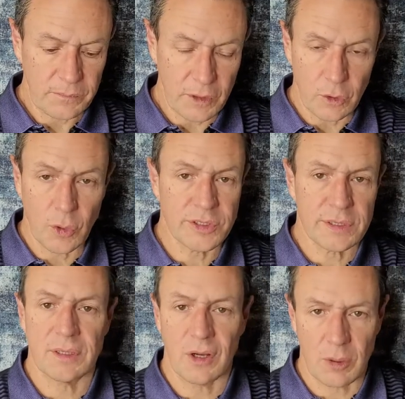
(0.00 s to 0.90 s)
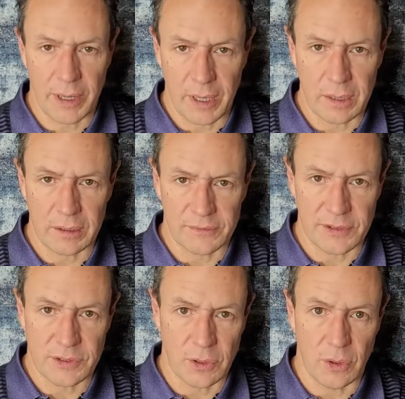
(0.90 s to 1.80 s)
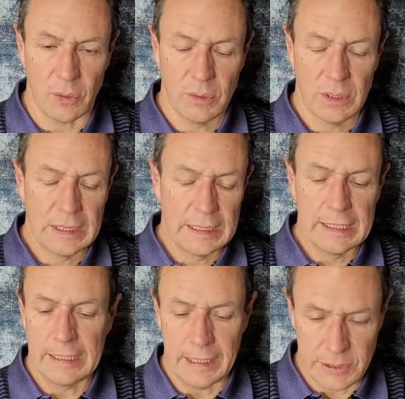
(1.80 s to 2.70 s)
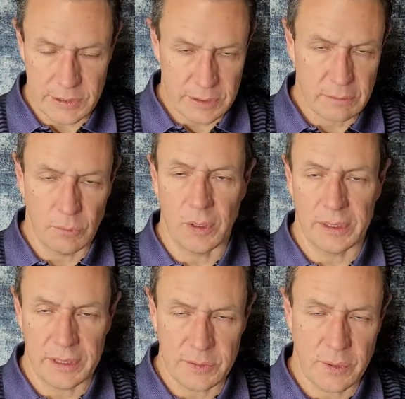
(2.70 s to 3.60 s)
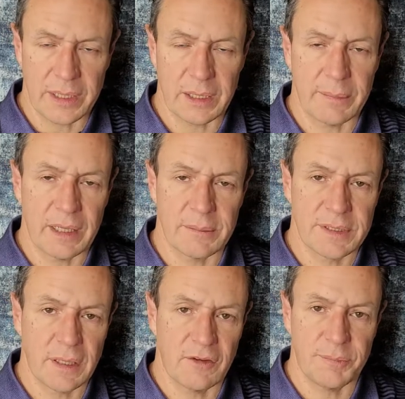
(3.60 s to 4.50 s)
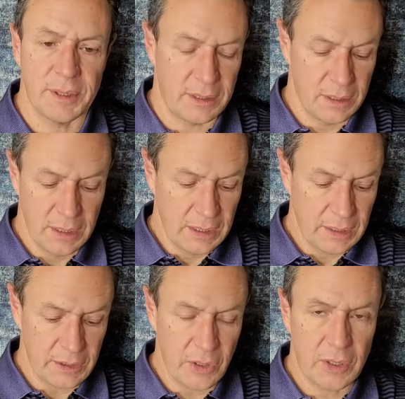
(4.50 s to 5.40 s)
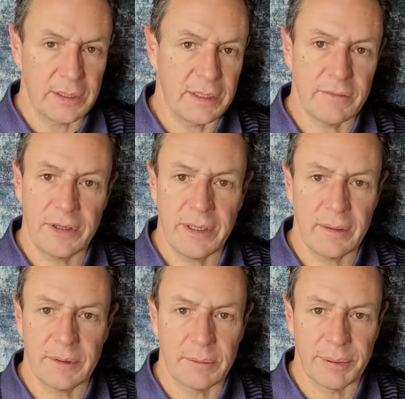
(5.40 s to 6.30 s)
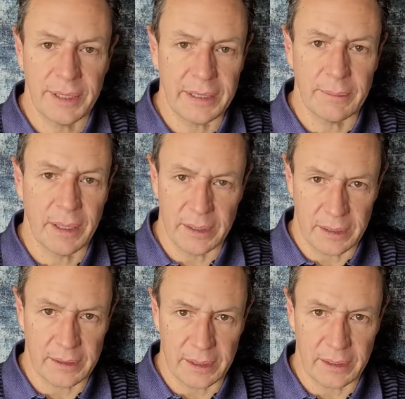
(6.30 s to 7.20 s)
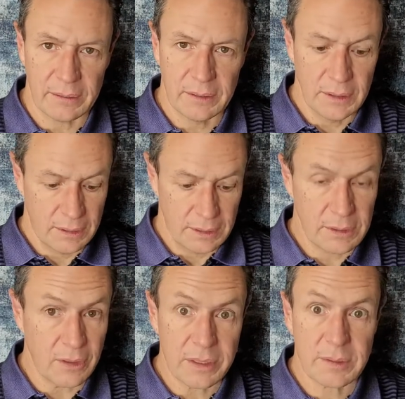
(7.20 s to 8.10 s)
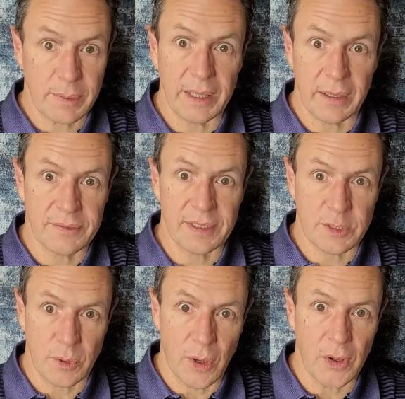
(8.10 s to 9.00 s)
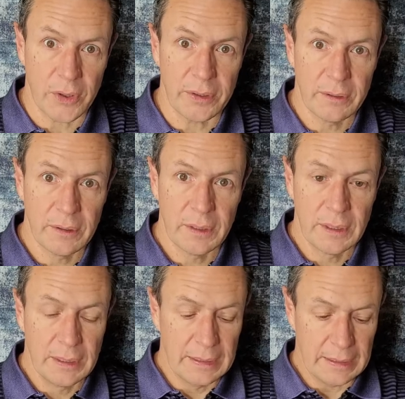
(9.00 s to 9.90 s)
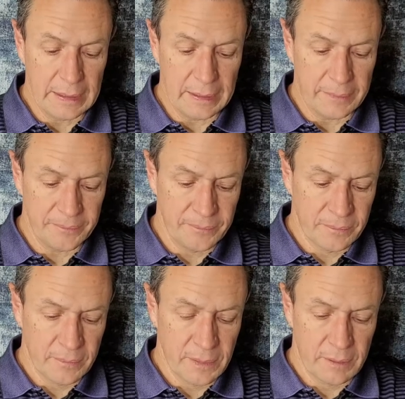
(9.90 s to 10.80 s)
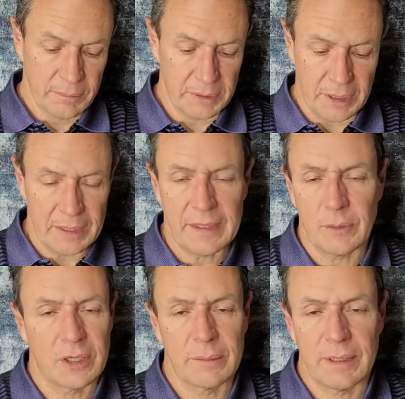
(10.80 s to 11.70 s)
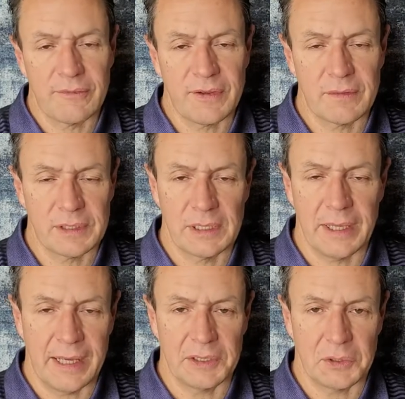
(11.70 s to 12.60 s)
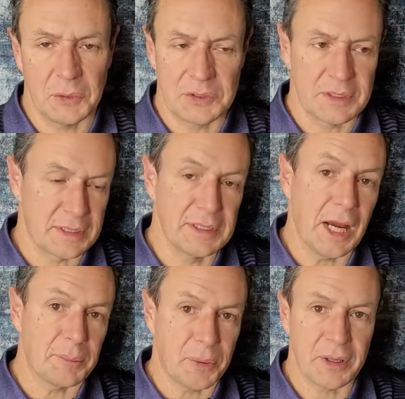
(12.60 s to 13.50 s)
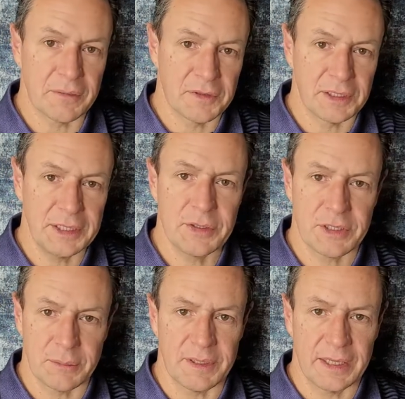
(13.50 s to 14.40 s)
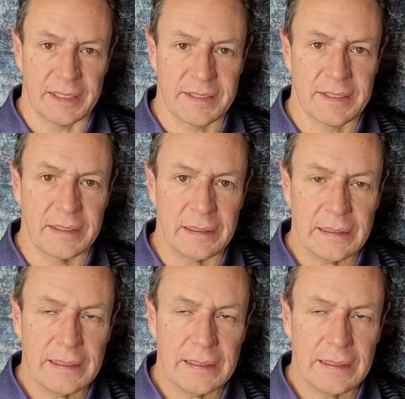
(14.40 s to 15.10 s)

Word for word: of course, it's an autobiography, so it's what he's writing about himself, but you hardly ever hear him complain about anything. He talks about how things were hard. Um, but I think one of my favorite little anecdotes that's not part of the leadership thing is that